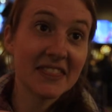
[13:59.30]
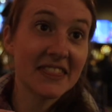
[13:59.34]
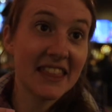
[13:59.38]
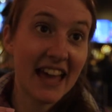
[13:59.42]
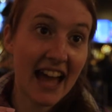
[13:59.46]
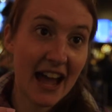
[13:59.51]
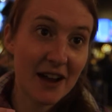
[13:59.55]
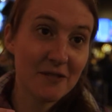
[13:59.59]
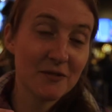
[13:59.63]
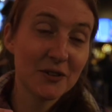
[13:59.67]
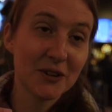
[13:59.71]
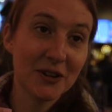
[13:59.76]

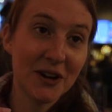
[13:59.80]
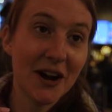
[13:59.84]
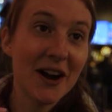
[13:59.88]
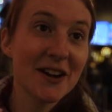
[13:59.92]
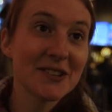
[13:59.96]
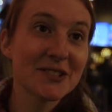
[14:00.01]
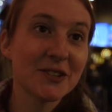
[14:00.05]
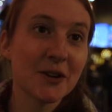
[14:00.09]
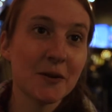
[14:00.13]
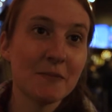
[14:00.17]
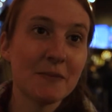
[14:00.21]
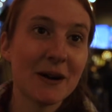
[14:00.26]
That will
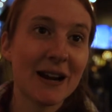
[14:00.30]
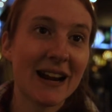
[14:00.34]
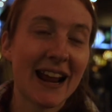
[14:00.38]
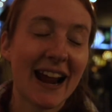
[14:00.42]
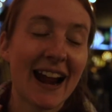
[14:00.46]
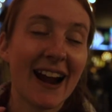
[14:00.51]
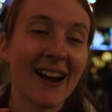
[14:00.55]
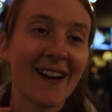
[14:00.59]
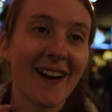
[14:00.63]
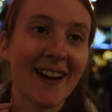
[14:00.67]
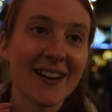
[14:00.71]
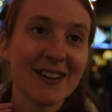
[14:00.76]
also put
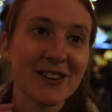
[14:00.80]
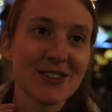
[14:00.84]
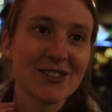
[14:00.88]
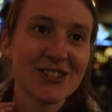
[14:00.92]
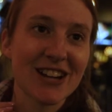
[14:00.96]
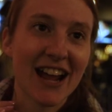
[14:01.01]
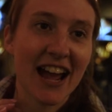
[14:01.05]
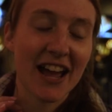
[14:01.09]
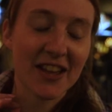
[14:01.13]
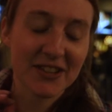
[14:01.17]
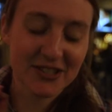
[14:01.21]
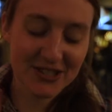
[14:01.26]
hair on your
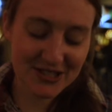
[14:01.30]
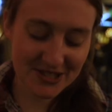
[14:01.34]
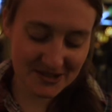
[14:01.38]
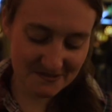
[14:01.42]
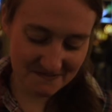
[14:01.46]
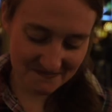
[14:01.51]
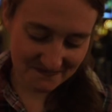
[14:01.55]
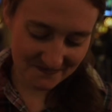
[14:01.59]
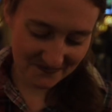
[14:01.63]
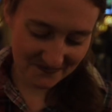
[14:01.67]
chest.